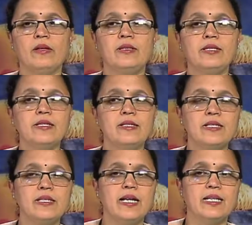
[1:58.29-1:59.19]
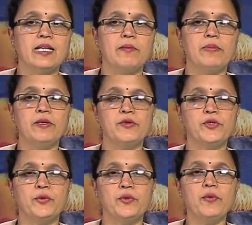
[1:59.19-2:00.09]
This is just an example to
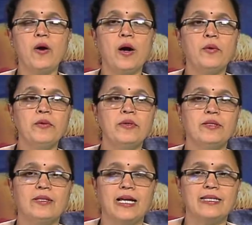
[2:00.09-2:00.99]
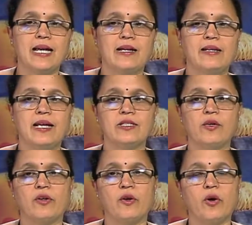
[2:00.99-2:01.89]
show you how disaccharides or